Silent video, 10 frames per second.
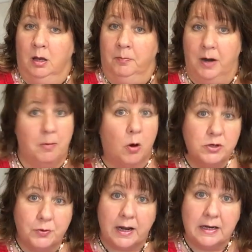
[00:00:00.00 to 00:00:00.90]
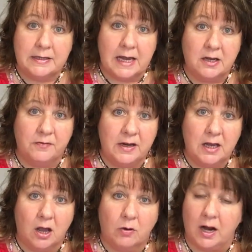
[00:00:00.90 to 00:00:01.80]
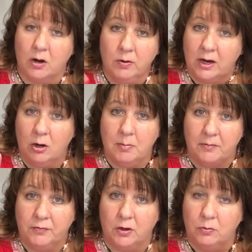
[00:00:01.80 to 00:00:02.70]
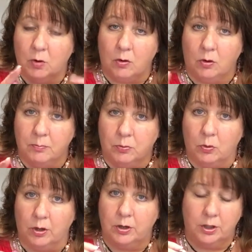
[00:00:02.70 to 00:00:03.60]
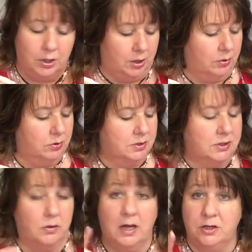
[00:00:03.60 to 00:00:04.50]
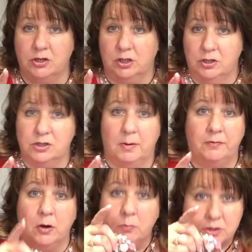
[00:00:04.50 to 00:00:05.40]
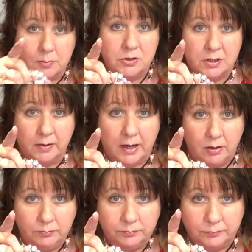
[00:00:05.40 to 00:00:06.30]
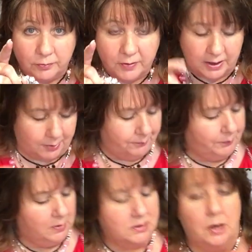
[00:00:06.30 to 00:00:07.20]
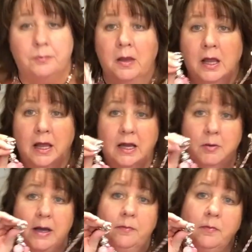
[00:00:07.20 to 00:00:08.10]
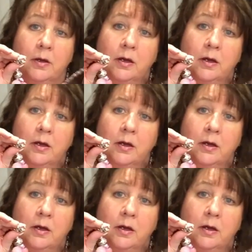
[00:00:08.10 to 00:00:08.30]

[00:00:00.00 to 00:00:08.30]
but I'm always ready to take a video, and I don't carry my phone while on board, you know. So, and I usually use my phone, which I'm using right now, for video. So anyway,